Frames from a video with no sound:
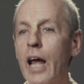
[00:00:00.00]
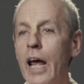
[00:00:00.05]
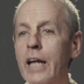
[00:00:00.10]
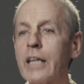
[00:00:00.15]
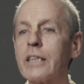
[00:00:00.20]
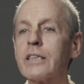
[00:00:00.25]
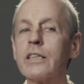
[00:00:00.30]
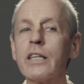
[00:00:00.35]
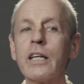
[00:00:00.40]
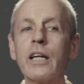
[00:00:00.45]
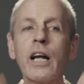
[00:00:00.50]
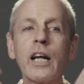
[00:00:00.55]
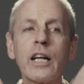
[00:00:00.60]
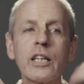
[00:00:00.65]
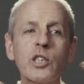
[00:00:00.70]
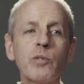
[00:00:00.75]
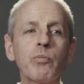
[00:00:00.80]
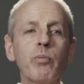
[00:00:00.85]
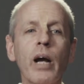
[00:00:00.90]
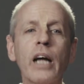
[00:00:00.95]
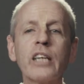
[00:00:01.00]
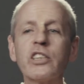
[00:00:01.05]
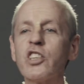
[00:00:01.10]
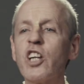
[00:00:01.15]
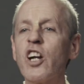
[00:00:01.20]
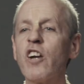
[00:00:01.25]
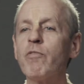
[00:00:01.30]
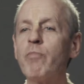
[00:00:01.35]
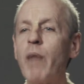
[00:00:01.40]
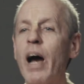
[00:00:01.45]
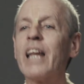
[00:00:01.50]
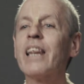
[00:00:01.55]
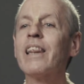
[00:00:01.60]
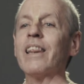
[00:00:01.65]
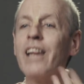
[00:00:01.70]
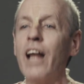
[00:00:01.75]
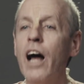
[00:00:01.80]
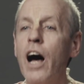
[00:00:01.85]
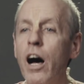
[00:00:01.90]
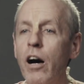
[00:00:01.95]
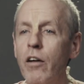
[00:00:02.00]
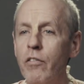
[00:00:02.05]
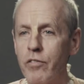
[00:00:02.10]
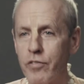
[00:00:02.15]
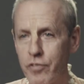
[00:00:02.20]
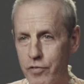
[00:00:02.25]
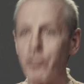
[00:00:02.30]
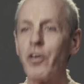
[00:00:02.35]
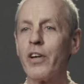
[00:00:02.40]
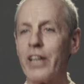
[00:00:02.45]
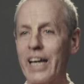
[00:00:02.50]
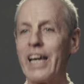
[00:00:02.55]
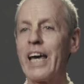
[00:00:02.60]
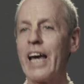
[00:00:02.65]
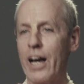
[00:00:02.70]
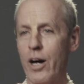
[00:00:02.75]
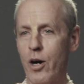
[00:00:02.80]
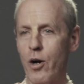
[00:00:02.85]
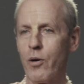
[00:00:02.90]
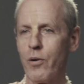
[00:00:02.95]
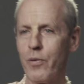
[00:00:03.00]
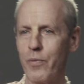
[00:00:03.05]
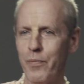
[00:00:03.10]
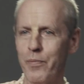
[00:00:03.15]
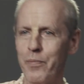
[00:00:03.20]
it's an expression of my love for the cow.